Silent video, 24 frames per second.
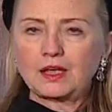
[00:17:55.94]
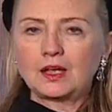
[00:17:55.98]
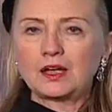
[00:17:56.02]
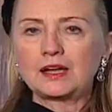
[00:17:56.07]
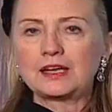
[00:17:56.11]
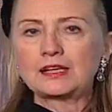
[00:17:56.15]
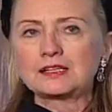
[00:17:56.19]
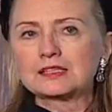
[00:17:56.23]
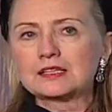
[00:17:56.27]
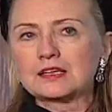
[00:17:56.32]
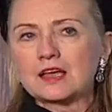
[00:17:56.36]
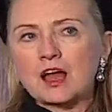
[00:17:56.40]

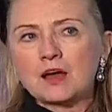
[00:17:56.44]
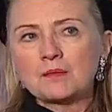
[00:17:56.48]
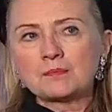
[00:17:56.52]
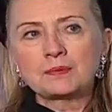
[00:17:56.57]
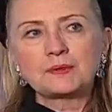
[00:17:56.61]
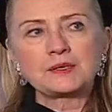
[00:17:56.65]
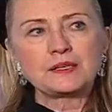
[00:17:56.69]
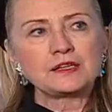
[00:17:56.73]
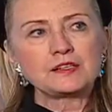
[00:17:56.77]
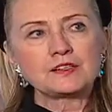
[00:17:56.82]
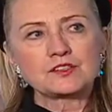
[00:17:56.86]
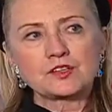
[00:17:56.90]
Its
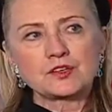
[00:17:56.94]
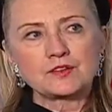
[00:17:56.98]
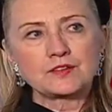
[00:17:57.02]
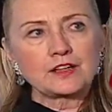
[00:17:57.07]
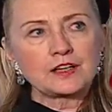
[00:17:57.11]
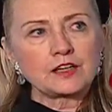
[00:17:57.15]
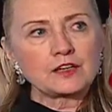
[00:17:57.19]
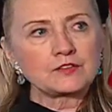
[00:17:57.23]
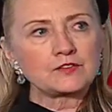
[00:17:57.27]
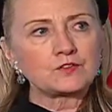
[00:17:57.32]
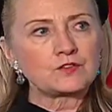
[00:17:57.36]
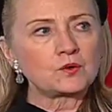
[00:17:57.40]
companies are
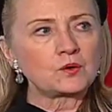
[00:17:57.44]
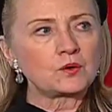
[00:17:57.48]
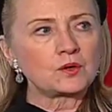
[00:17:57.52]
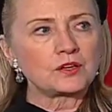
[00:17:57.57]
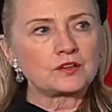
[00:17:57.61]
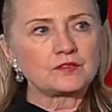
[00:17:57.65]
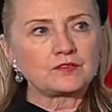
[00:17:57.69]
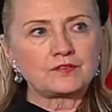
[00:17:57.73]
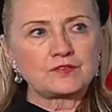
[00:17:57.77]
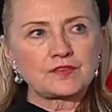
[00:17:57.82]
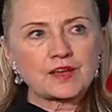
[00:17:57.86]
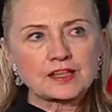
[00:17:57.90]
therefore
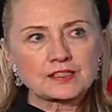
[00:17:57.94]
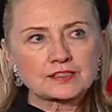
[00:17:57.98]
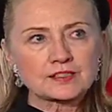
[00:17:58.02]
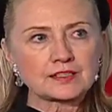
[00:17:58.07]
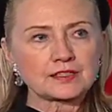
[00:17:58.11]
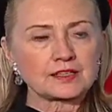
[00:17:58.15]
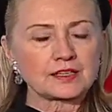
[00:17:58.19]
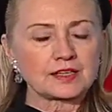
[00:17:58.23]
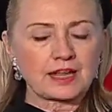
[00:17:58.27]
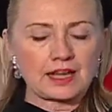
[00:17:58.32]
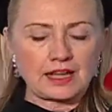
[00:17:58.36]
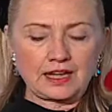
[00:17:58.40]

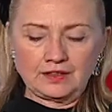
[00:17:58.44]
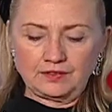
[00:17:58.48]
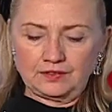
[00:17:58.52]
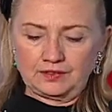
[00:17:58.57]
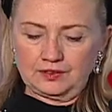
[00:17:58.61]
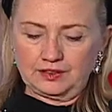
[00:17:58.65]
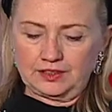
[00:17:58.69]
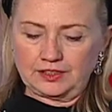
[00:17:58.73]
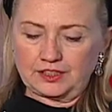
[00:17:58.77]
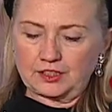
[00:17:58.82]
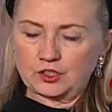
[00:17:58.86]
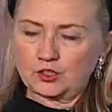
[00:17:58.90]
investing
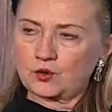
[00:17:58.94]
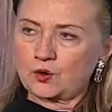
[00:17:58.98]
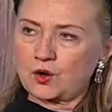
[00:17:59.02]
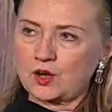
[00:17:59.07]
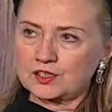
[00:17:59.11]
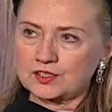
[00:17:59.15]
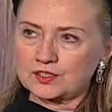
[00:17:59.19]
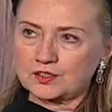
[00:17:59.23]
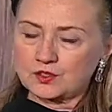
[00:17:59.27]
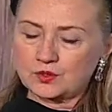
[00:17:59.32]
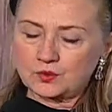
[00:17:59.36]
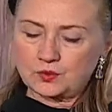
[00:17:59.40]
heavily
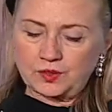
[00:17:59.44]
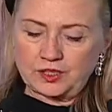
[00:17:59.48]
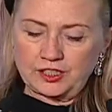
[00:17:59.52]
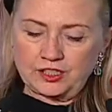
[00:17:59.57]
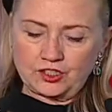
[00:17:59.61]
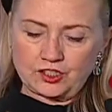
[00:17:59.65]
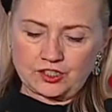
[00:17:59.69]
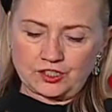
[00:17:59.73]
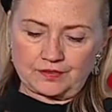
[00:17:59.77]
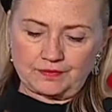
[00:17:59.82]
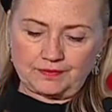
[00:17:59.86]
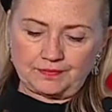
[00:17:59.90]
across the
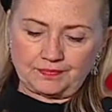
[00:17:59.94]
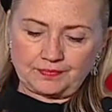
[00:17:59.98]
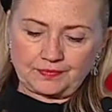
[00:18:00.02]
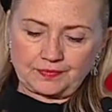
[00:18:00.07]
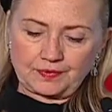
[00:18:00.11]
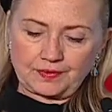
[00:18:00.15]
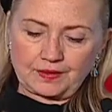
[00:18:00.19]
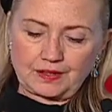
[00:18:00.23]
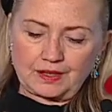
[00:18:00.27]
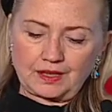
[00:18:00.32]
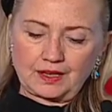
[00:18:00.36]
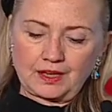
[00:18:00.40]
region.
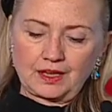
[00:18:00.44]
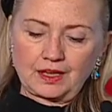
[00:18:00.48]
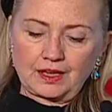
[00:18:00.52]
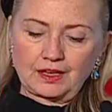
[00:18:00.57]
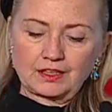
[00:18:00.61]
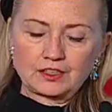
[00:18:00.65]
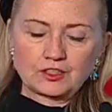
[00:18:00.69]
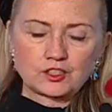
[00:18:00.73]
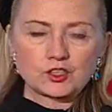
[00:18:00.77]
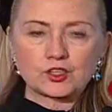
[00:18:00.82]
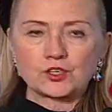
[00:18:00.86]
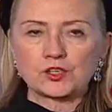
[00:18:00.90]

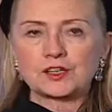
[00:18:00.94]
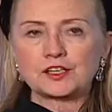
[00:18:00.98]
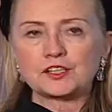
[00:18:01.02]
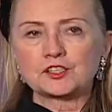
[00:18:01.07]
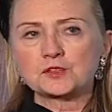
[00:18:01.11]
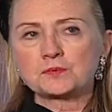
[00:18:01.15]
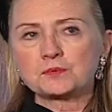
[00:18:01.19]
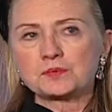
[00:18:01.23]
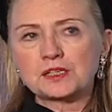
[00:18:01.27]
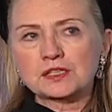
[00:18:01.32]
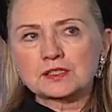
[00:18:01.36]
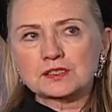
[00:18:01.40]

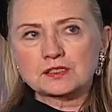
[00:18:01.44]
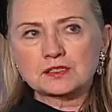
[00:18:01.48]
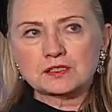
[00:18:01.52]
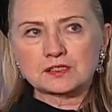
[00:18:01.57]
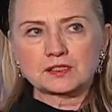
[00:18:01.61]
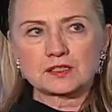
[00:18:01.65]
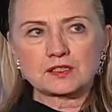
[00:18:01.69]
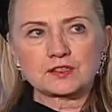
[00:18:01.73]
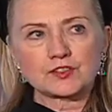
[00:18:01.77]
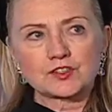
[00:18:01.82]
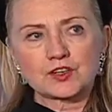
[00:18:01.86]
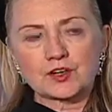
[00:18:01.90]
Turkish
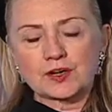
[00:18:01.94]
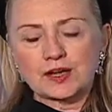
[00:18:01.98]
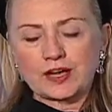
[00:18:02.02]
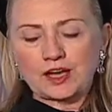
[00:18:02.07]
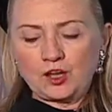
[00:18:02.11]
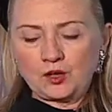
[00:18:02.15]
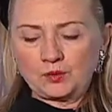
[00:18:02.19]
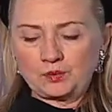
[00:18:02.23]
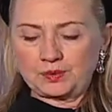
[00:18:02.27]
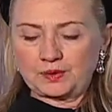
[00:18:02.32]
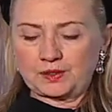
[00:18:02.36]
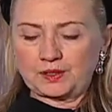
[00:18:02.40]
businesses are
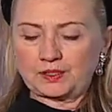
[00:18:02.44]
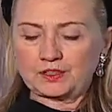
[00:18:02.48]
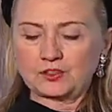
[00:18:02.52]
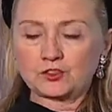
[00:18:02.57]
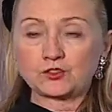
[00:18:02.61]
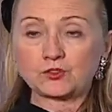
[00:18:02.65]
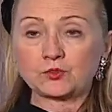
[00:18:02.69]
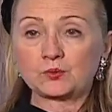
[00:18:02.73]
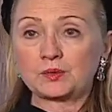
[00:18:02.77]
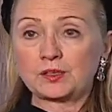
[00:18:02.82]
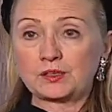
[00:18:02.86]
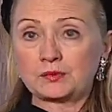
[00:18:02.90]
helping
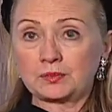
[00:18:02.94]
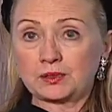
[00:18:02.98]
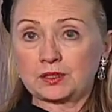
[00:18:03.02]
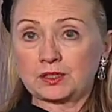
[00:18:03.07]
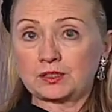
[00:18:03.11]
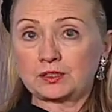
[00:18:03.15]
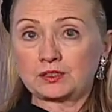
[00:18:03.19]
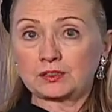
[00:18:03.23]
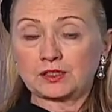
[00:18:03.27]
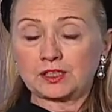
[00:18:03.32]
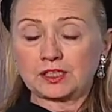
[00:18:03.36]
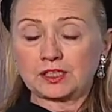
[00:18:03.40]
to rebuild